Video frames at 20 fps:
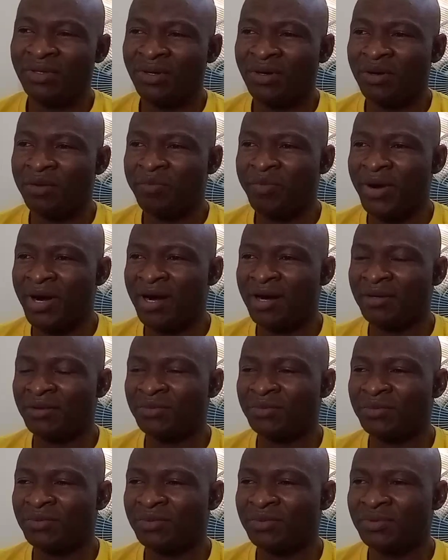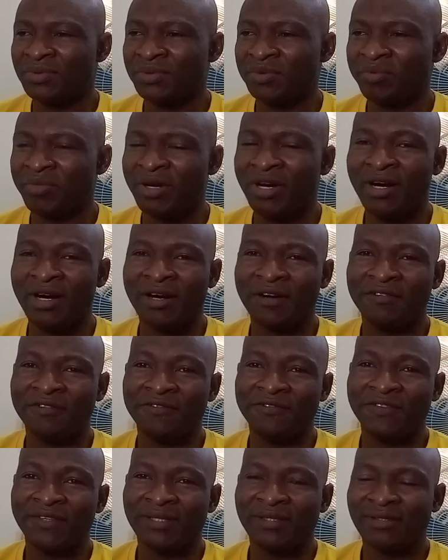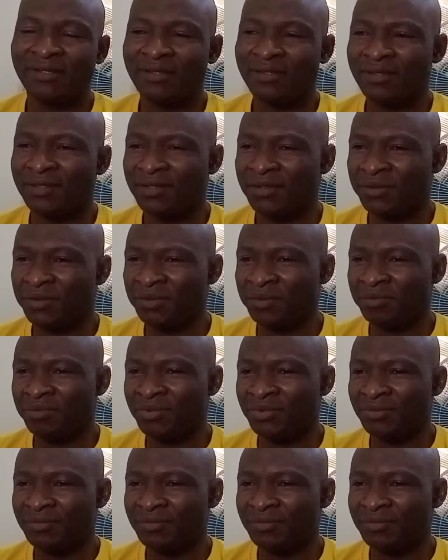or pounds per feet cube.